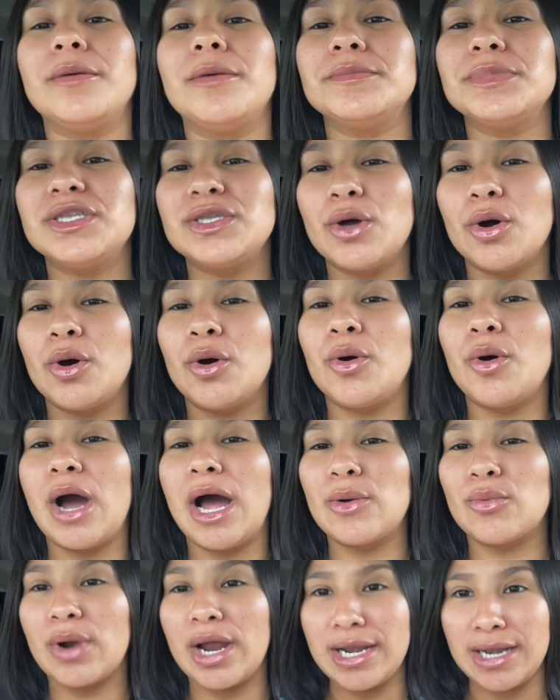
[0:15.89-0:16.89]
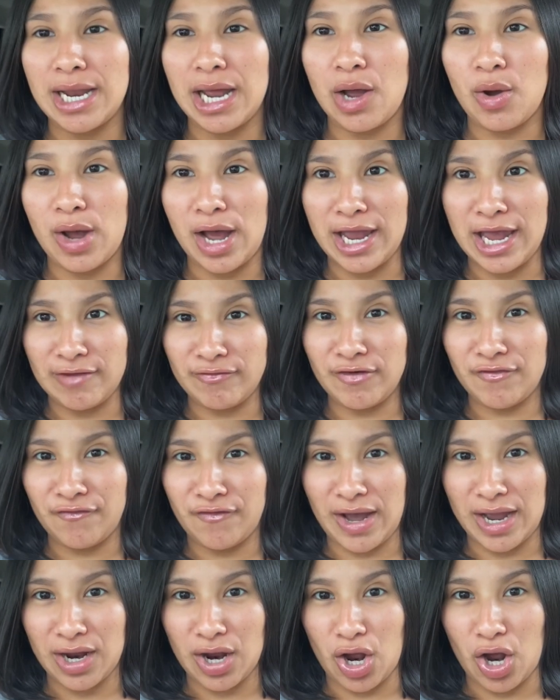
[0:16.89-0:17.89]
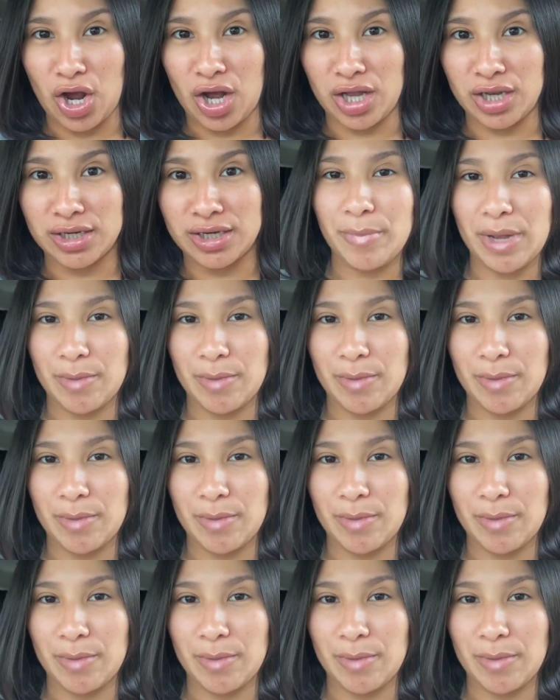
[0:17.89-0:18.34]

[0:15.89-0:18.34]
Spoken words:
So right now I have a faja on.